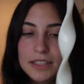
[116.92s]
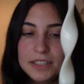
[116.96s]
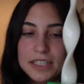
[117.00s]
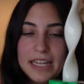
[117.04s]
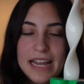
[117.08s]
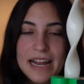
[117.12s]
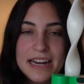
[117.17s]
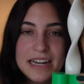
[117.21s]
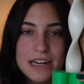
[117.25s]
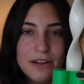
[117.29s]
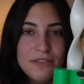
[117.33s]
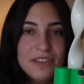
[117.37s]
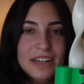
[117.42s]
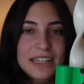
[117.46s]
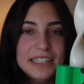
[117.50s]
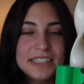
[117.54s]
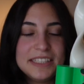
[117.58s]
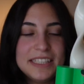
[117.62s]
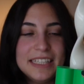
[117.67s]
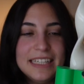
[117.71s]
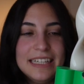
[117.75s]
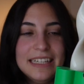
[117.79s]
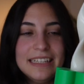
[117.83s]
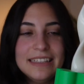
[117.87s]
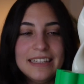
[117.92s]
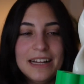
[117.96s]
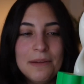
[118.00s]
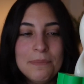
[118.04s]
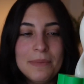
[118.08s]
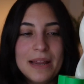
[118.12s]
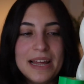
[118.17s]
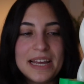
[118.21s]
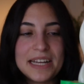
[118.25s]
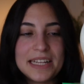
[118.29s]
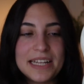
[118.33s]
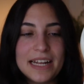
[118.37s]
So yeah, now that I see it, I'm
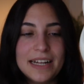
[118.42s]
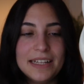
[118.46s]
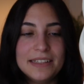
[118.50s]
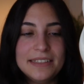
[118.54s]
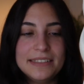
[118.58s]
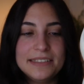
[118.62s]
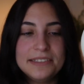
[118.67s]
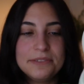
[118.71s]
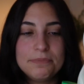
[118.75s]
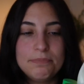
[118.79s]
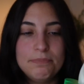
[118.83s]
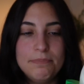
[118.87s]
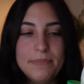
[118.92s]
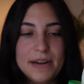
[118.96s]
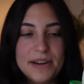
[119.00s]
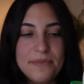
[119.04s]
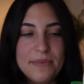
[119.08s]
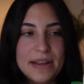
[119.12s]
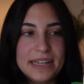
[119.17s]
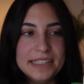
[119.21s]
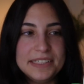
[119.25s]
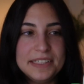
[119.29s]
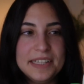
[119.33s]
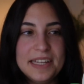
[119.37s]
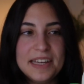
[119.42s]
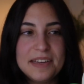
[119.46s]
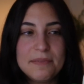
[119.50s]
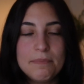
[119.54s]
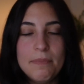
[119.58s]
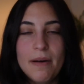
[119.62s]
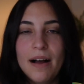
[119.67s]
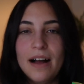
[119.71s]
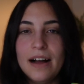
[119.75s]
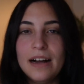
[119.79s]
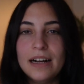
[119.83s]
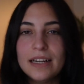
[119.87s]
like, yeah, this is very basic,
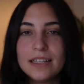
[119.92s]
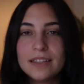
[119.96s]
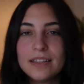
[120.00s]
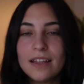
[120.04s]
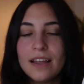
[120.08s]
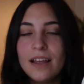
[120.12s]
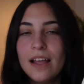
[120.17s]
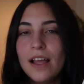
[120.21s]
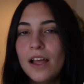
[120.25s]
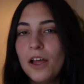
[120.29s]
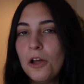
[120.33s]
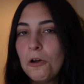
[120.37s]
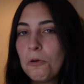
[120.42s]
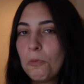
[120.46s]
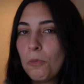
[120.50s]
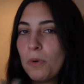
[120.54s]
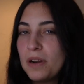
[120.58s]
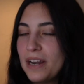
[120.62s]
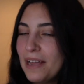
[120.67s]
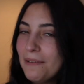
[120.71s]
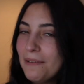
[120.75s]
but when